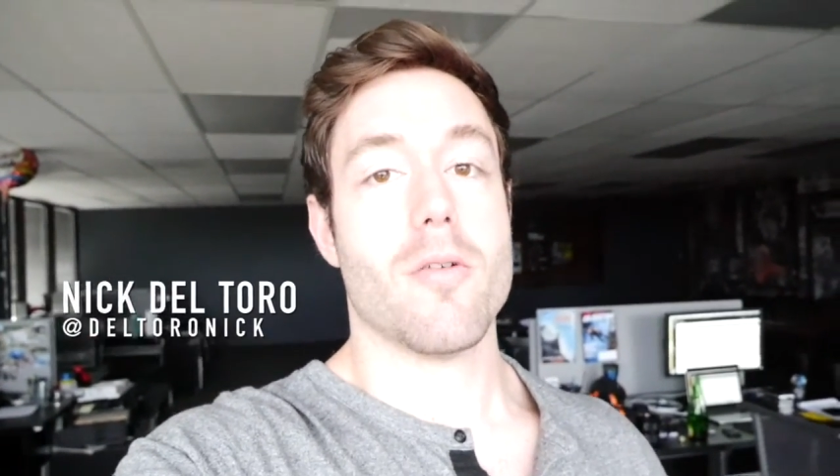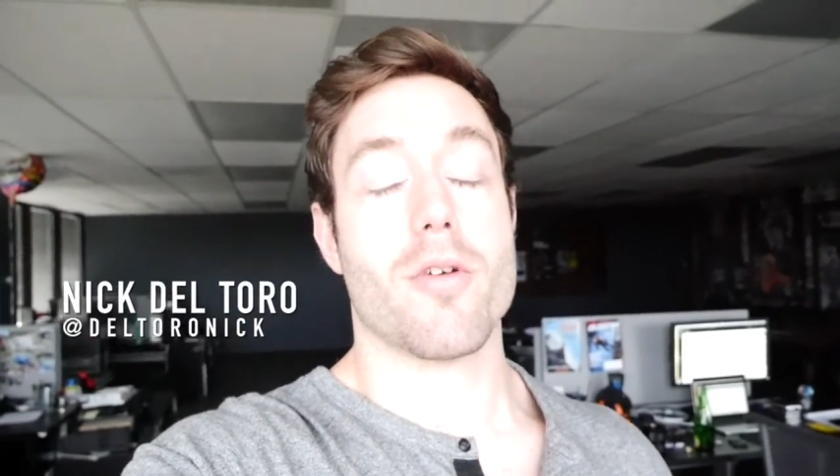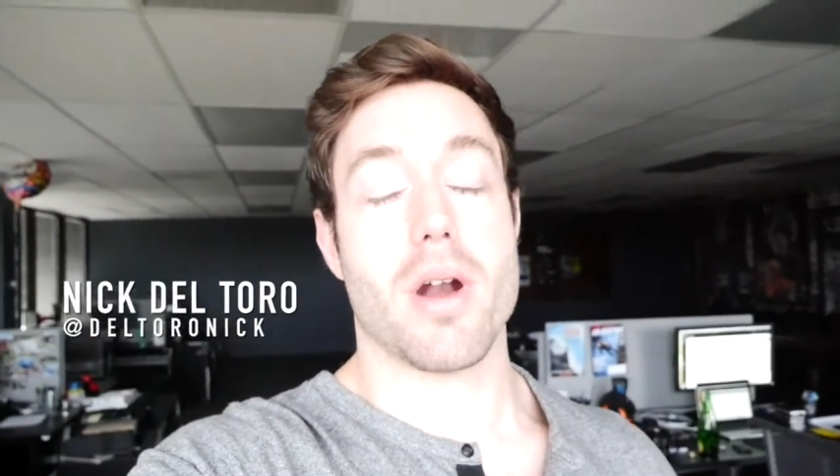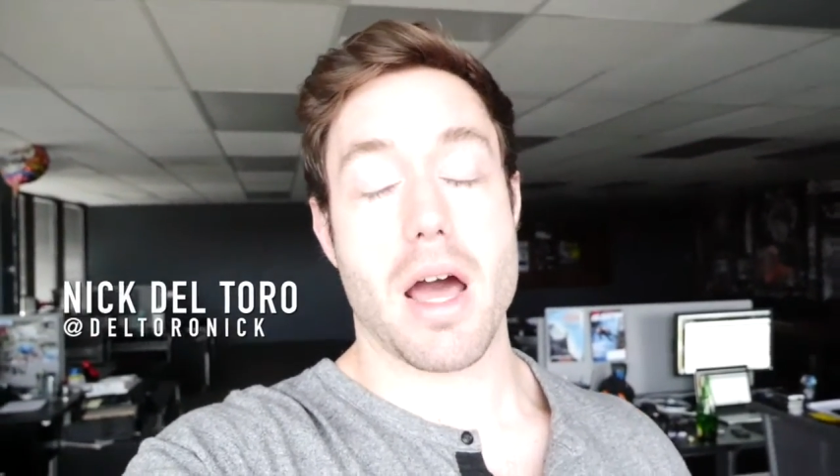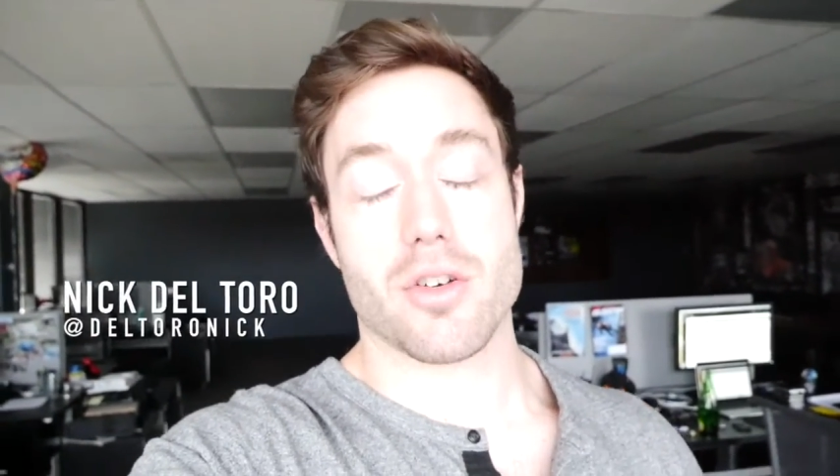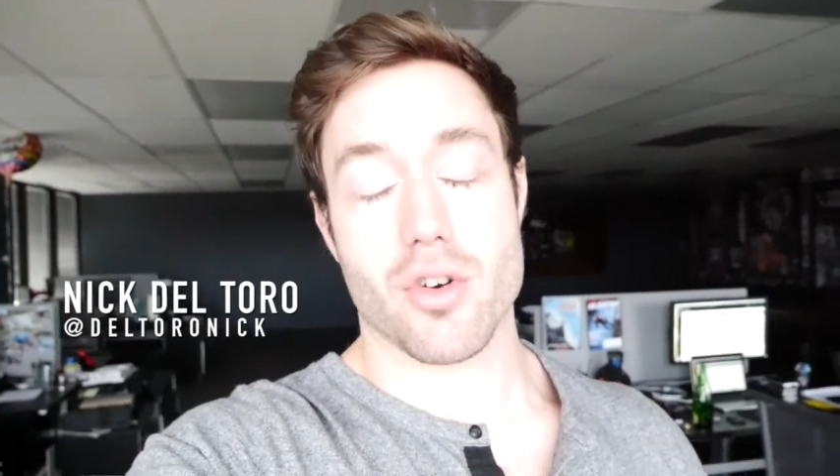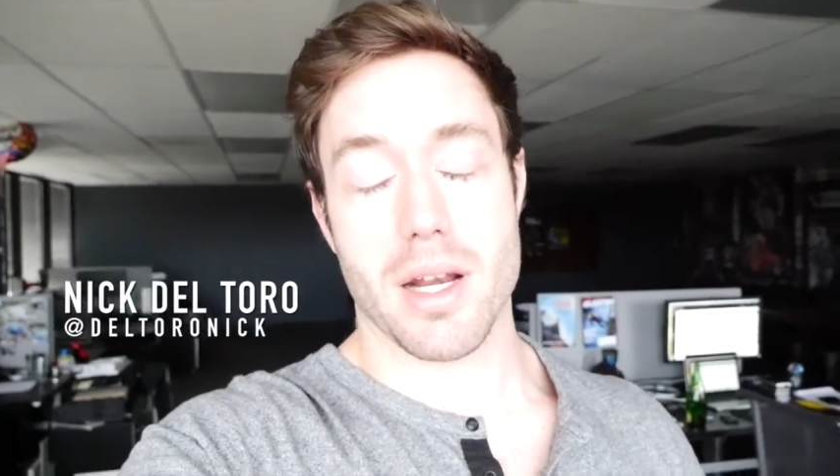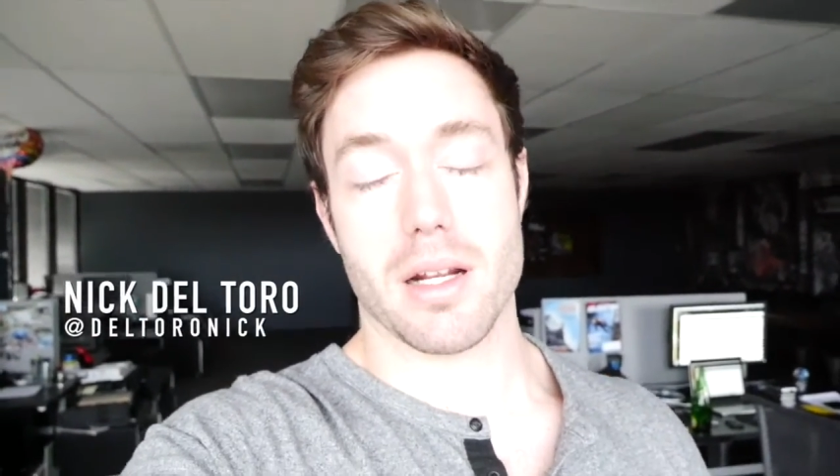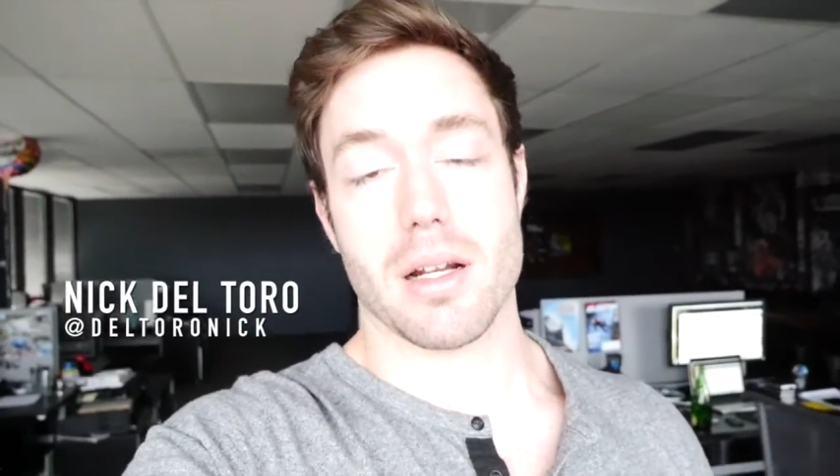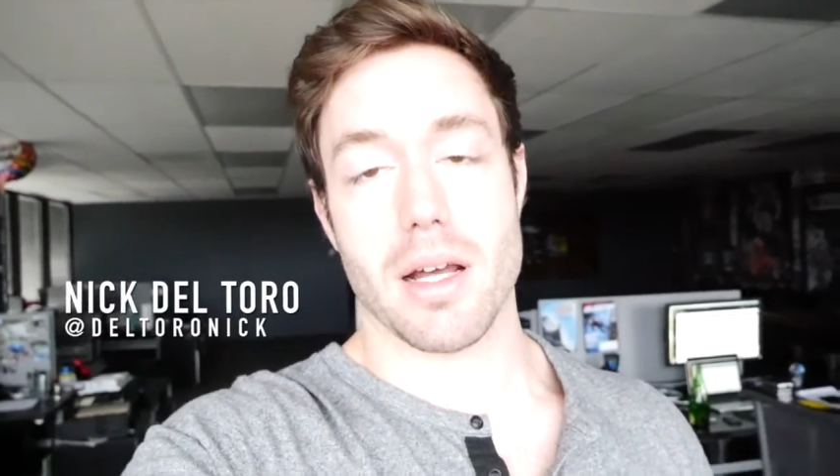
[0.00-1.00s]
for not
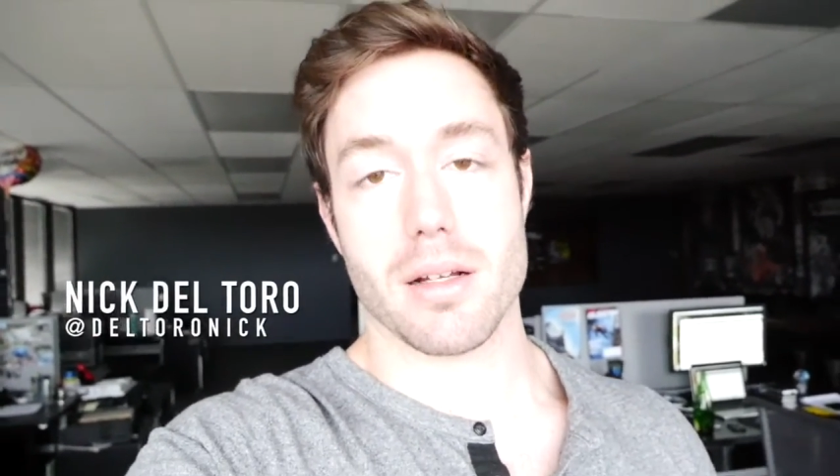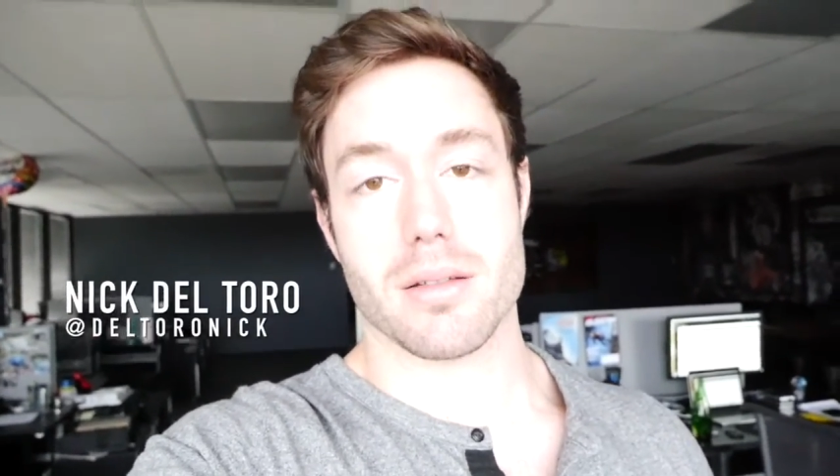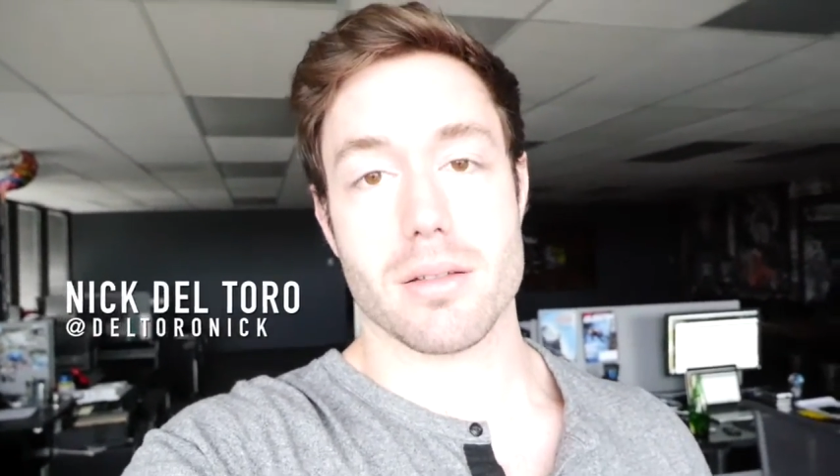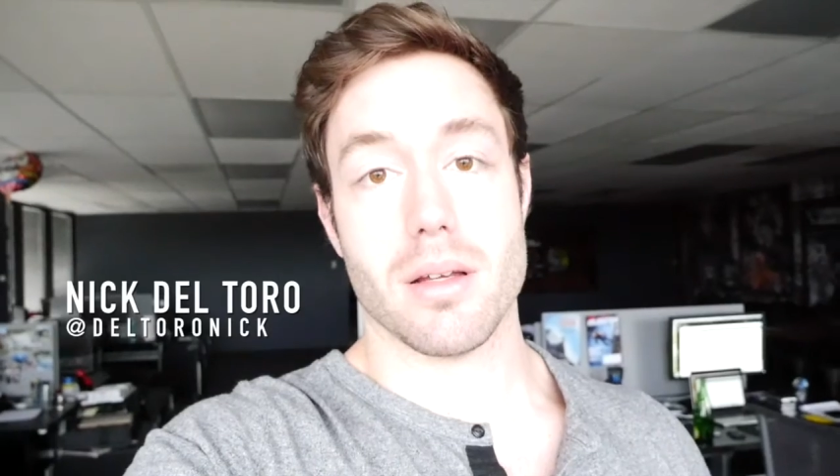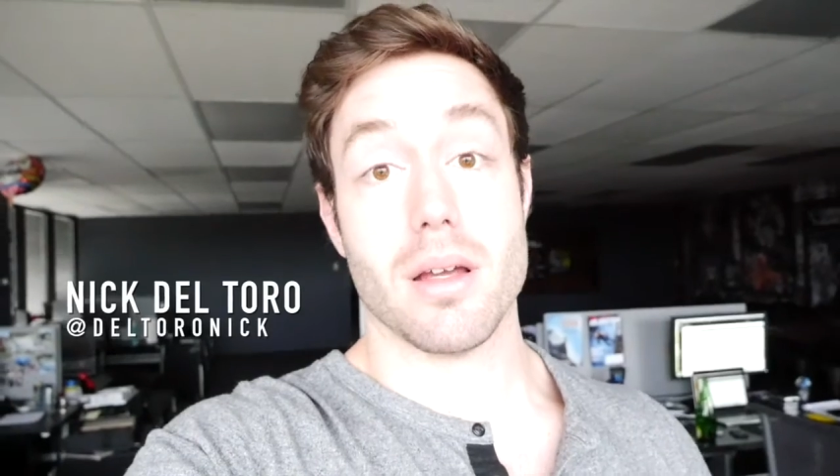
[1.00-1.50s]
training legs.